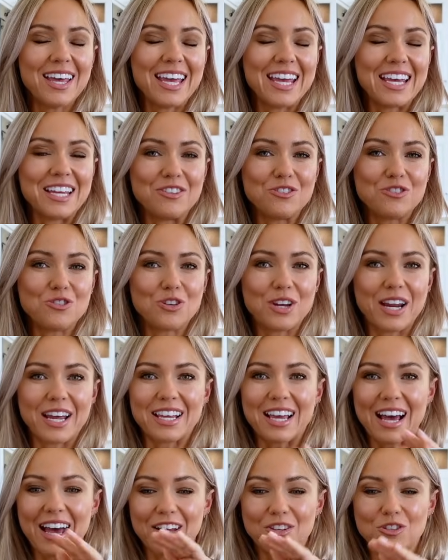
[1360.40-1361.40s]
into
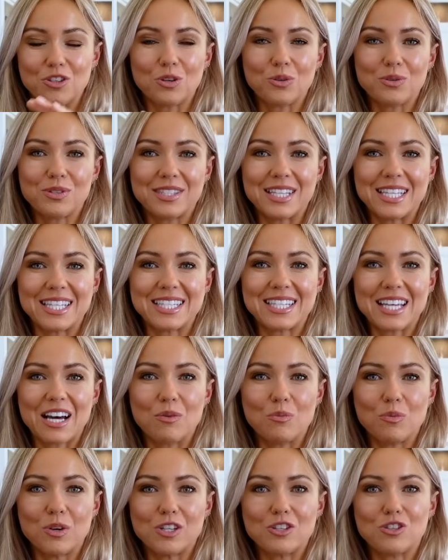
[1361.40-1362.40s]
like a toasted
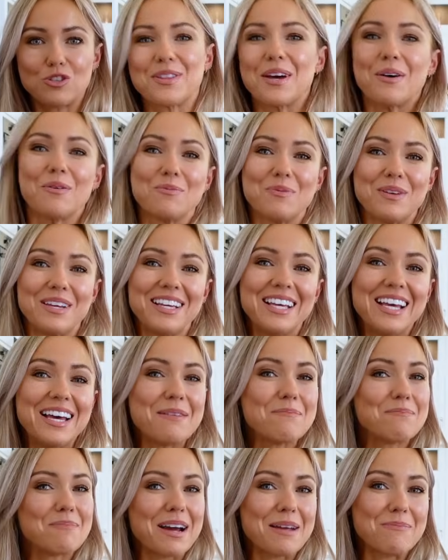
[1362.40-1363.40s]
sandwich. So that would be
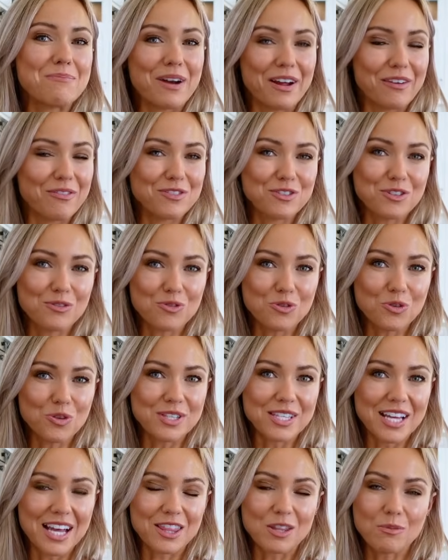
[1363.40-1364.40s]
my breakfast of
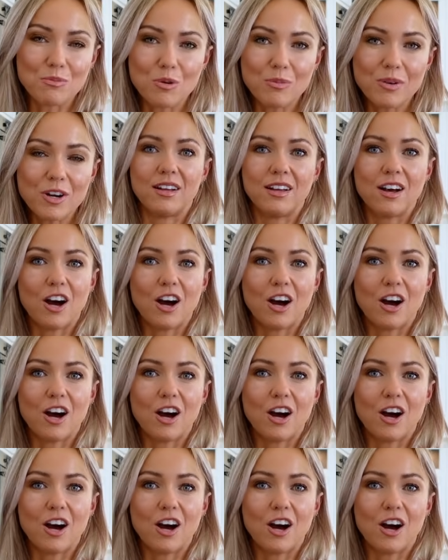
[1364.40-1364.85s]
choice at the moment.